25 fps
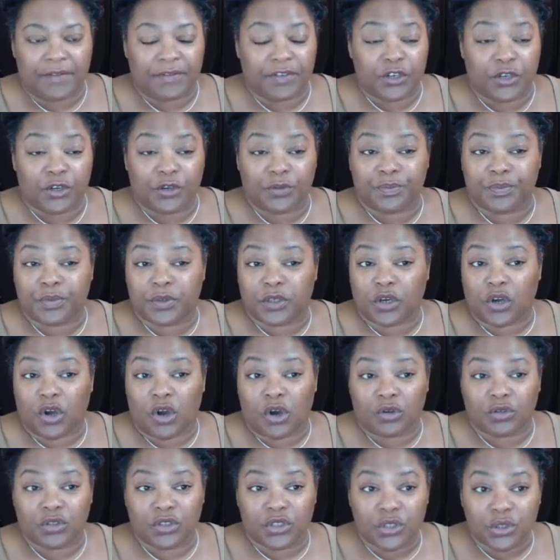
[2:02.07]
I have a notebook
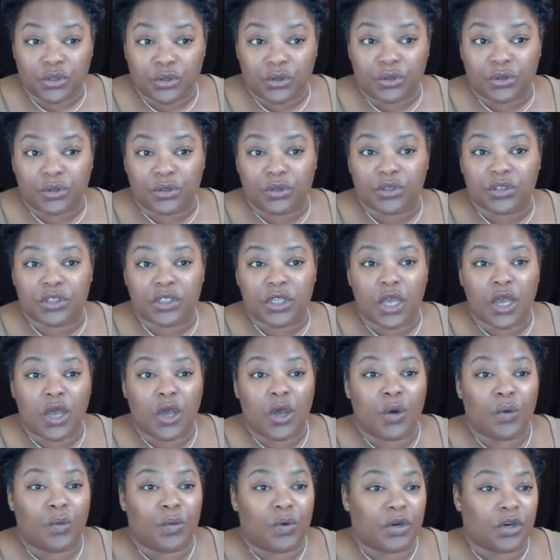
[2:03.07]
called Tools,
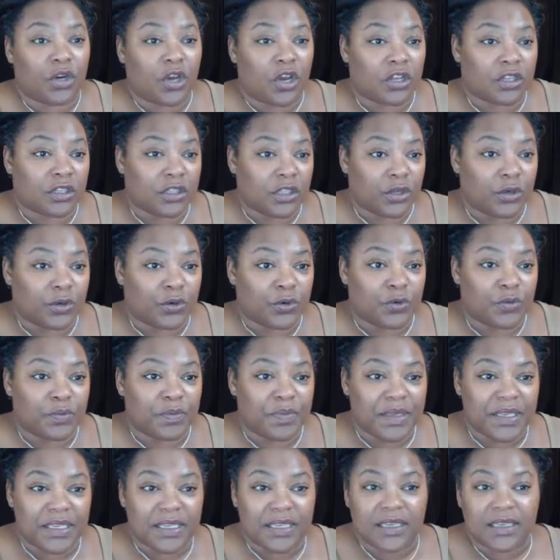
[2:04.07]
one called Local
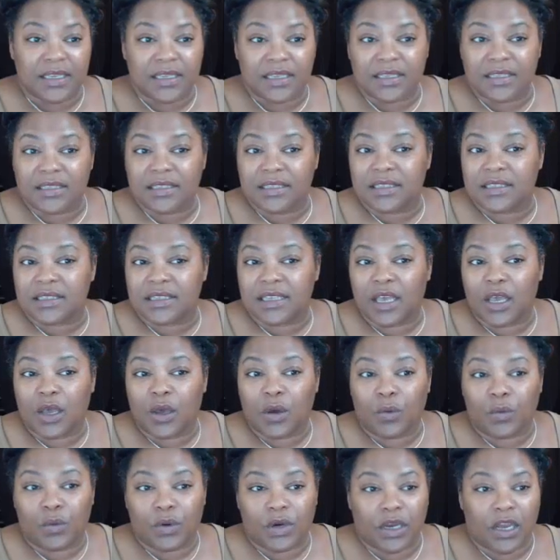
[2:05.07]
Biz,
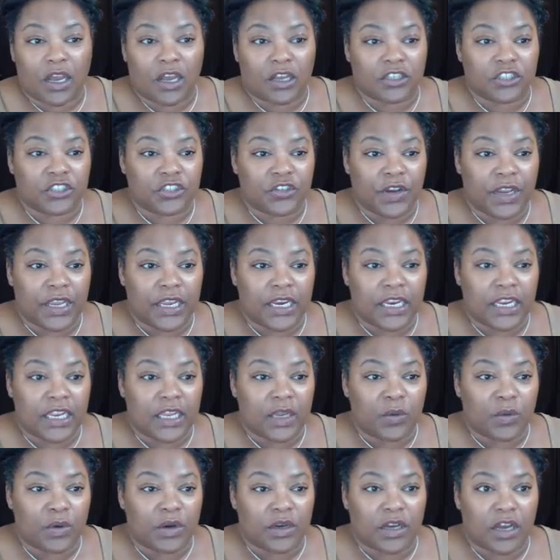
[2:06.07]
one called
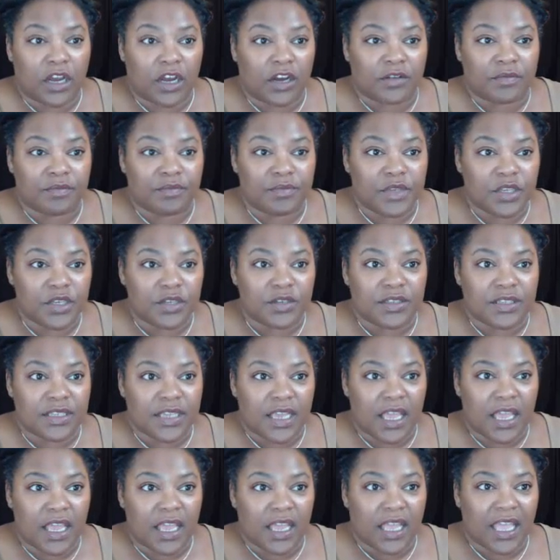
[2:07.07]
Training, one called
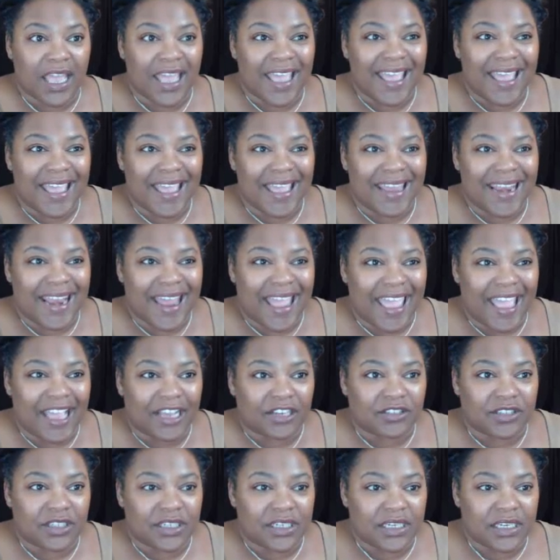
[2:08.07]
Music, and I
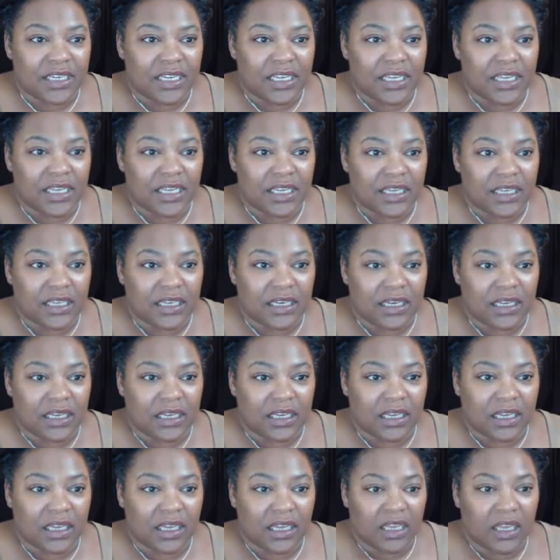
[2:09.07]
actually
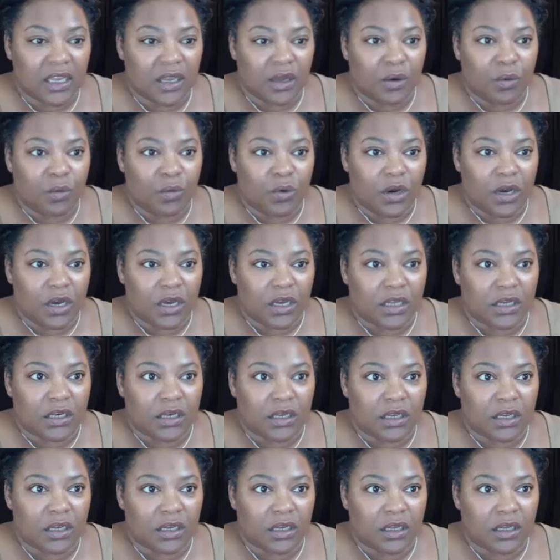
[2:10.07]
need
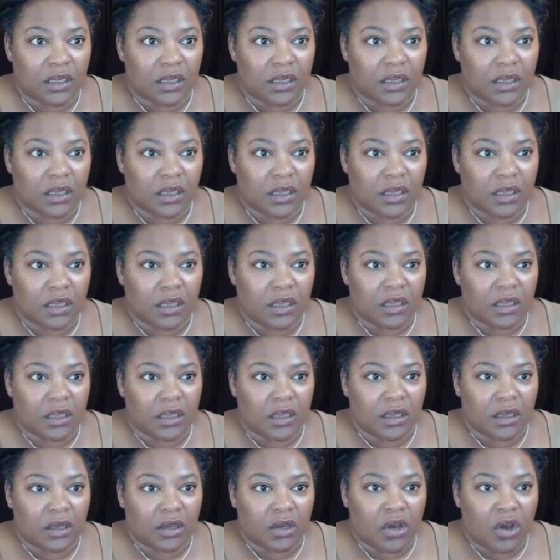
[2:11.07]
one
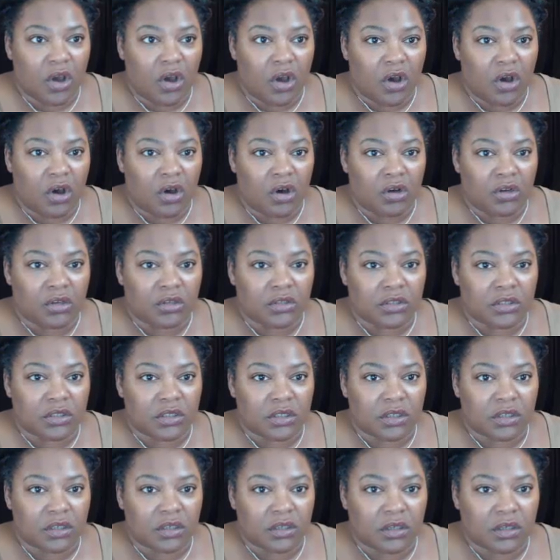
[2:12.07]

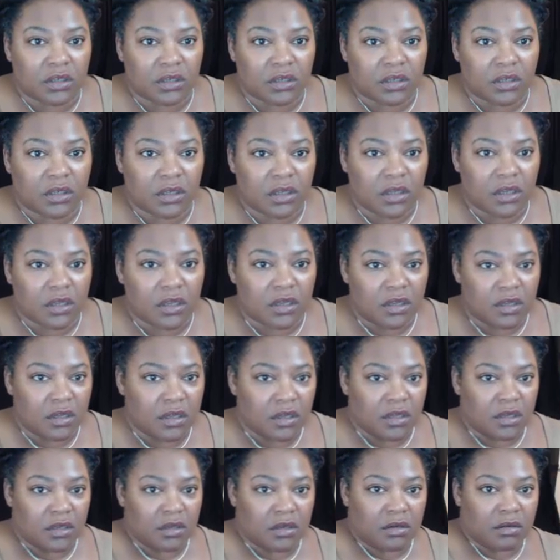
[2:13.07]
called
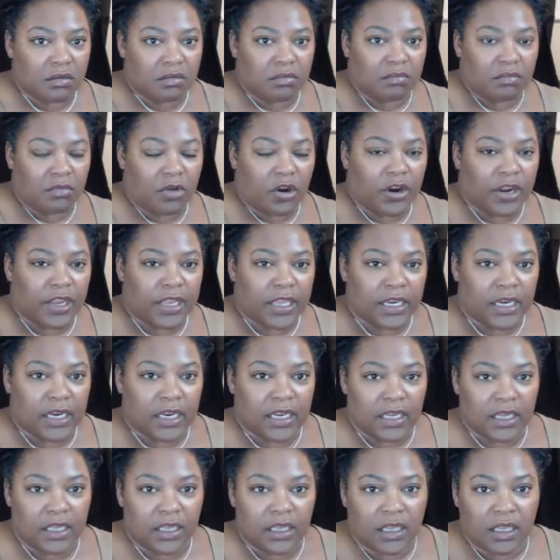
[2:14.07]

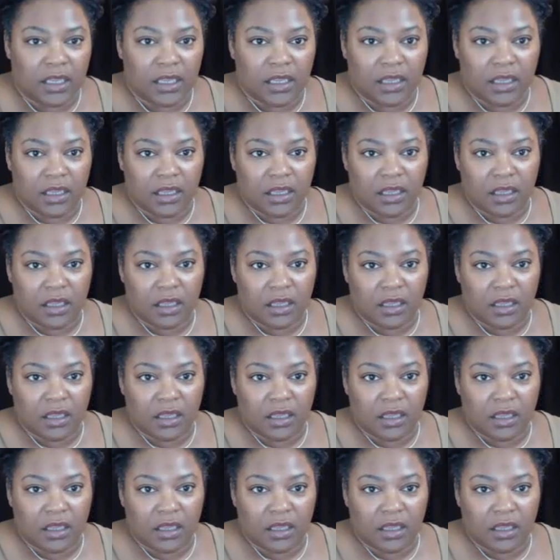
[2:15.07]
Marketing.